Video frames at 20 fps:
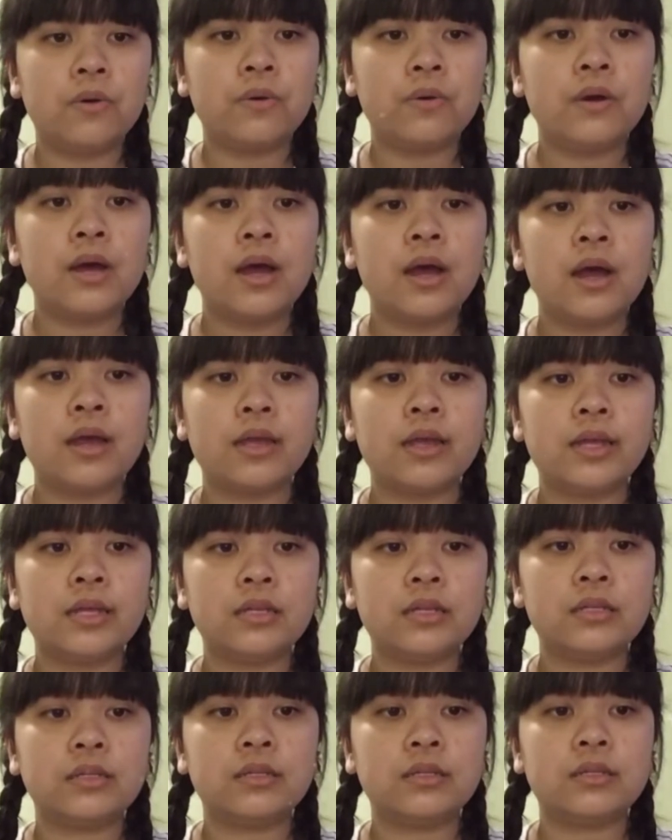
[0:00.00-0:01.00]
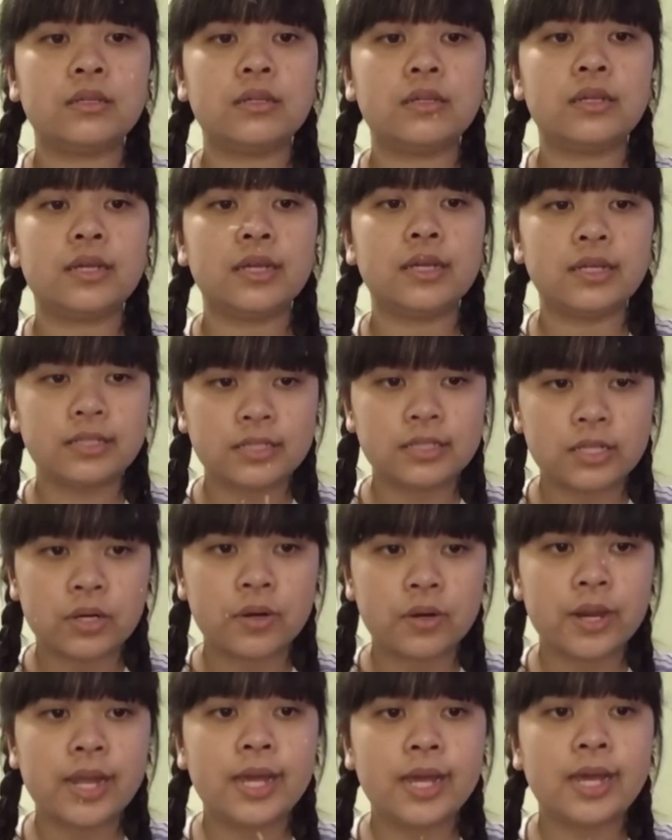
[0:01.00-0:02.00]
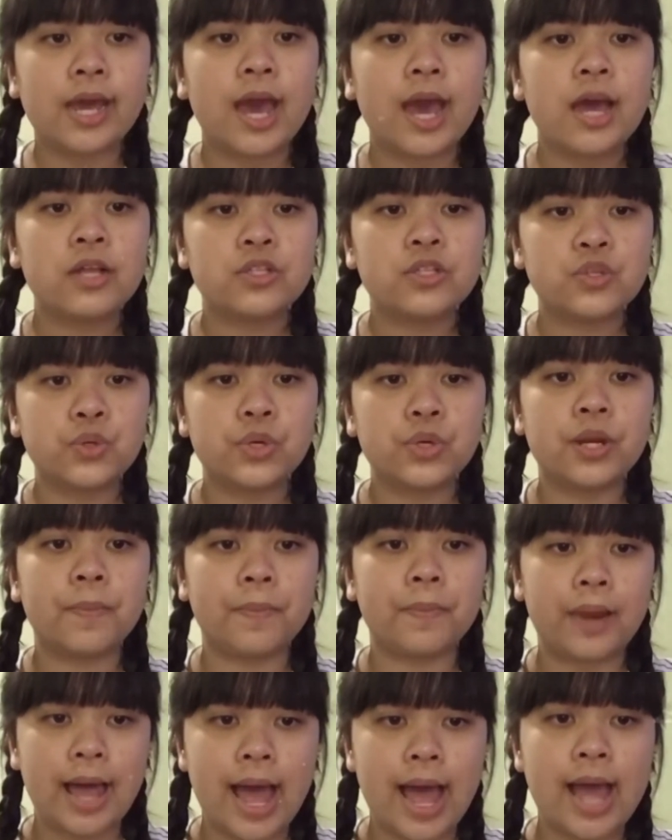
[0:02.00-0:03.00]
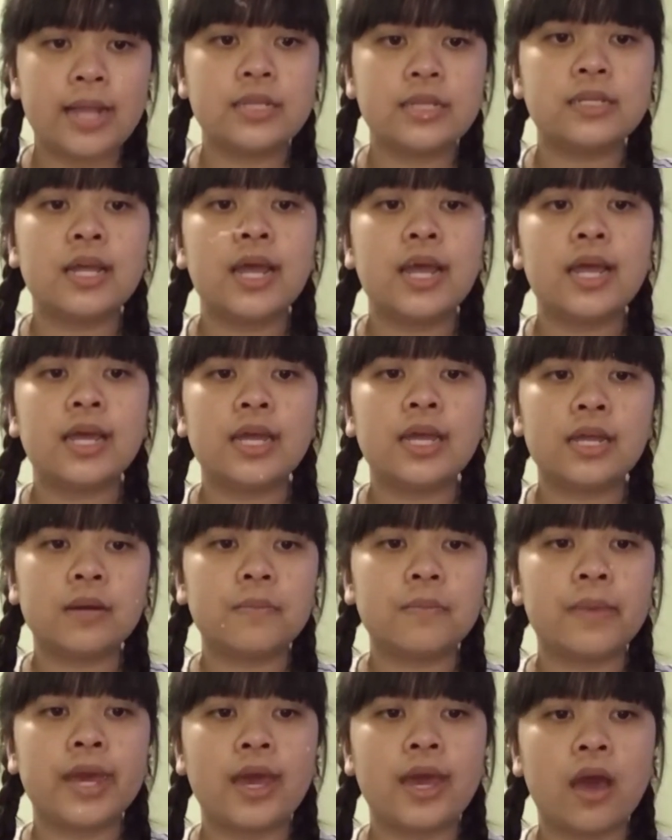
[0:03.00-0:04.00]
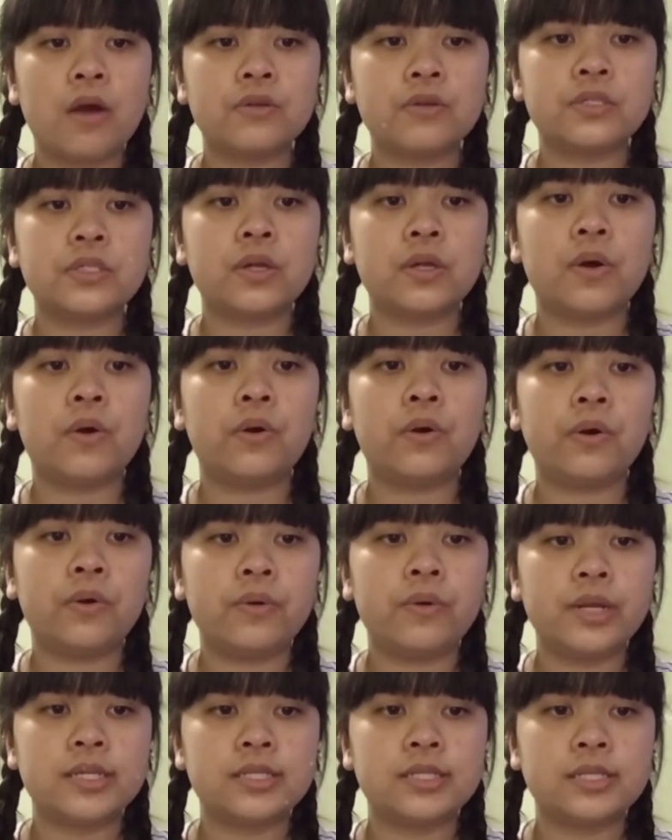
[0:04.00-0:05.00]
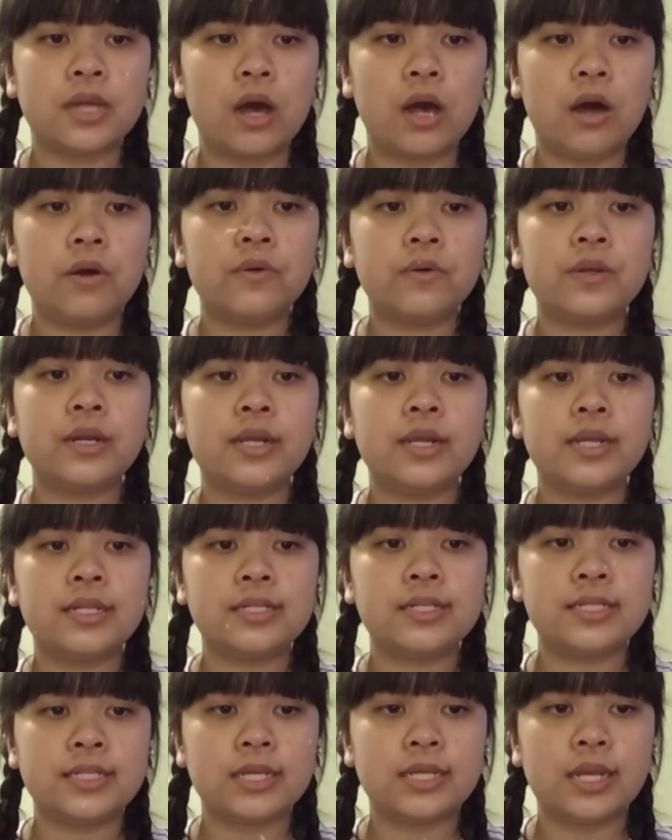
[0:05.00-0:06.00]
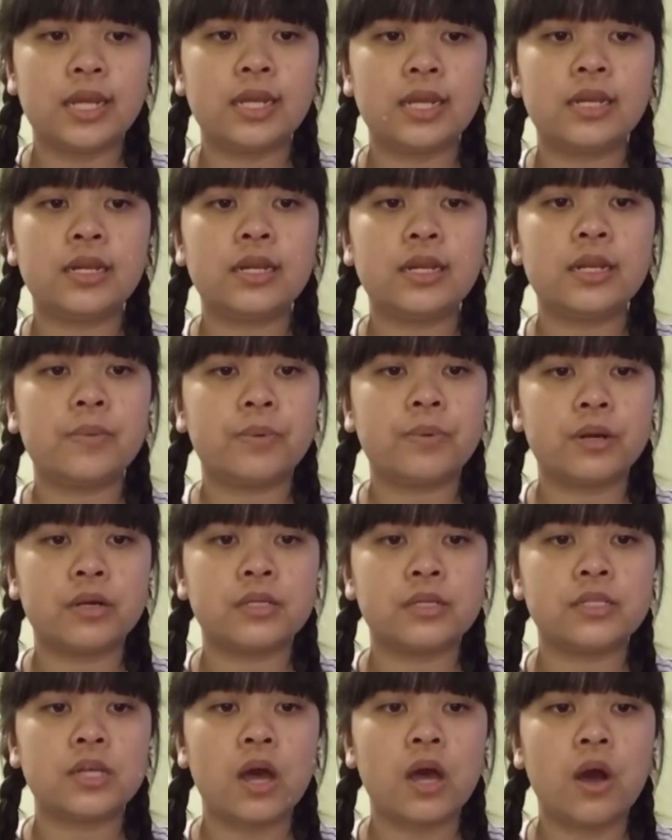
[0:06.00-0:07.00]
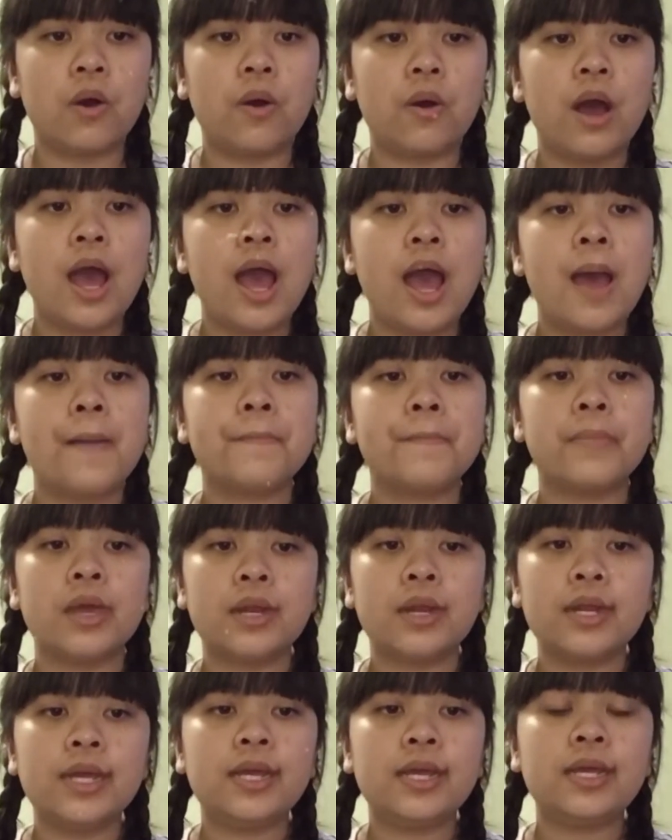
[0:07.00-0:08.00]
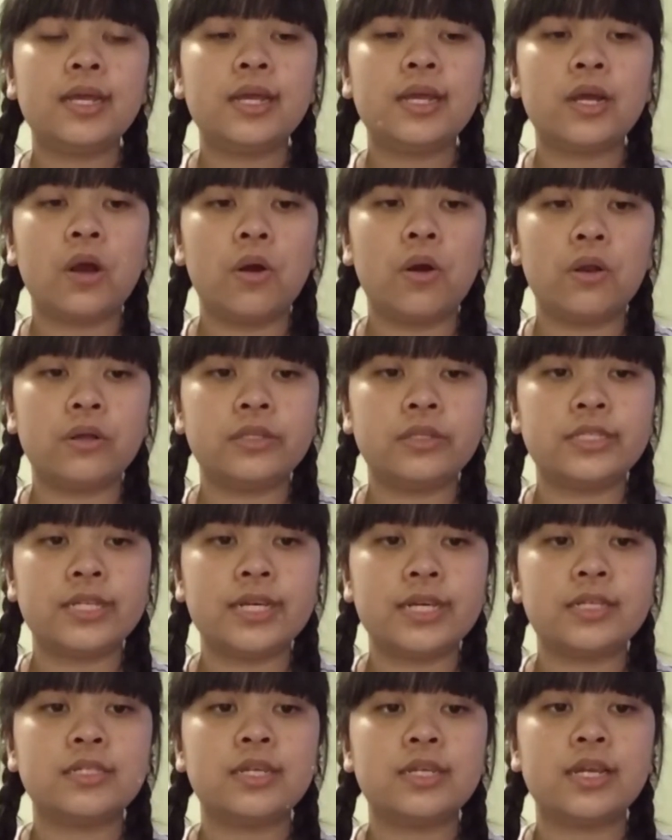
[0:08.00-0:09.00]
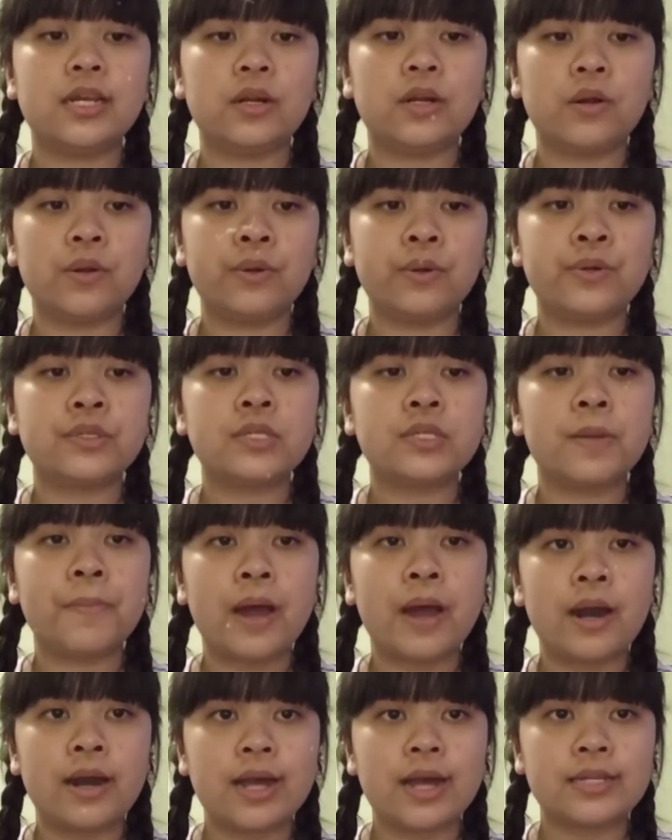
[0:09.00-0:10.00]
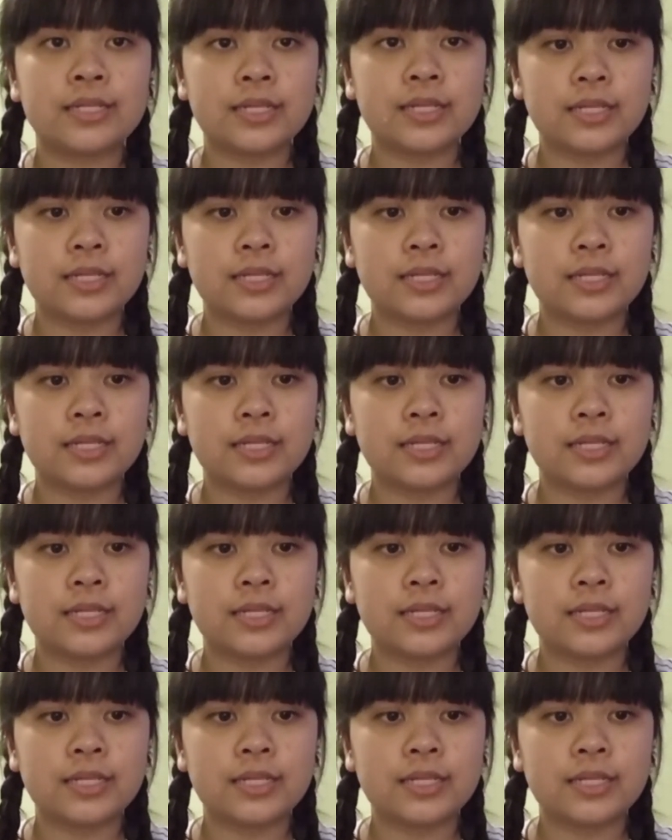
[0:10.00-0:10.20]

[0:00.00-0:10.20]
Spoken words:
in injury to the plant. It may also result in seed dispersal. Many ecologists include parasitic